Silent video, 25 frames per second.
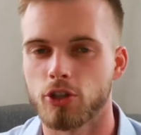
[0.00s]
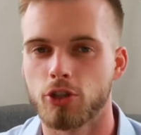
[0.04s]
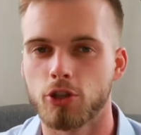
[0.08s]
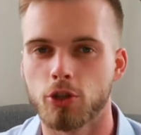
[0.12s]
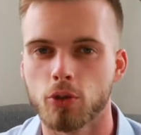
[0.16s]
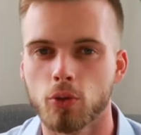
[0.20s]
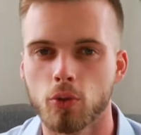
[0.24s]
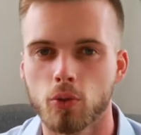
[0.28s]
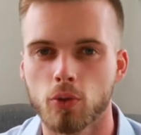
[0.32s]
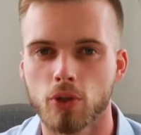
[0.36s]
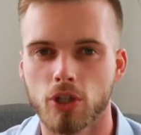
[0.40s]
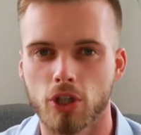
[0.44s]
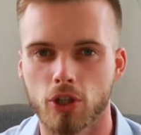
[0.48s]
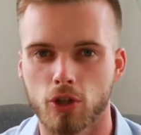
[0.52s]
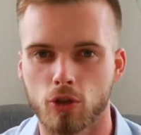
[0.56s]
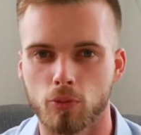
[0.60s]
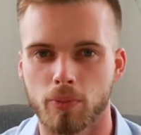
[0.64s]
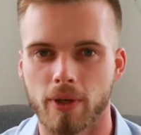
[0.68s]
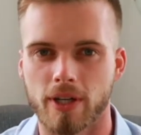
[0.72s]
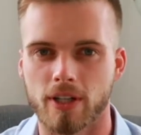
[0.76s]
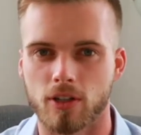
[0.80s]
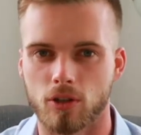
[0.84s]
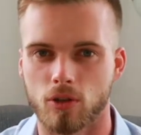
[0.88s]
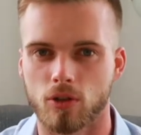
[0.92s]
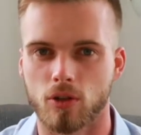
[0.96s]
You need to
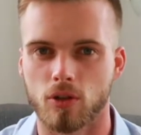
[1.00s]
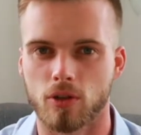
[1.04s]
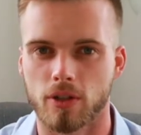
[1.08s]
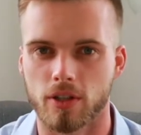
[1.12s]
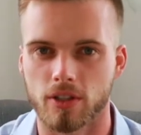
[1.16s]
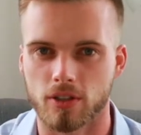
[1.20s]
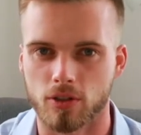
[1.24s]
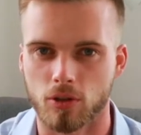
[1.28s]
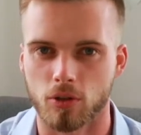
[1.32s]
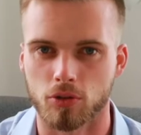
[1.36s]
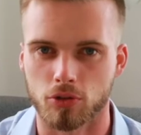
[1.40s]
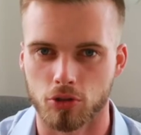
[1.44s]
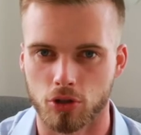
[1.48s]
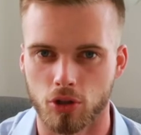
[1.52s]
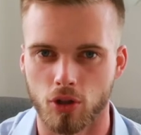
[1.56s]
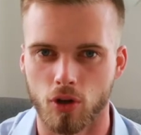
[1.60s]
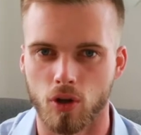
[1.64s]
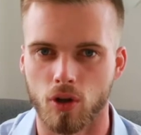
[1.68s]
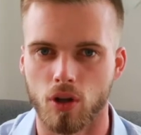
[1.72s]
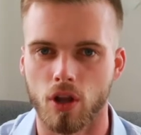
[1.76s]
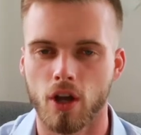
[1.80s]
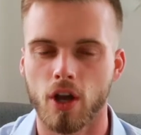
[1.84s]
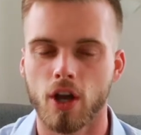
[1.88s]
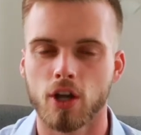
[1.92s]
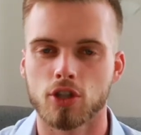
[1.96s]
be in
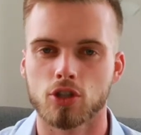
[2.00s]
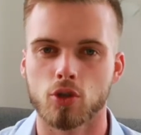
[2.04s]
control.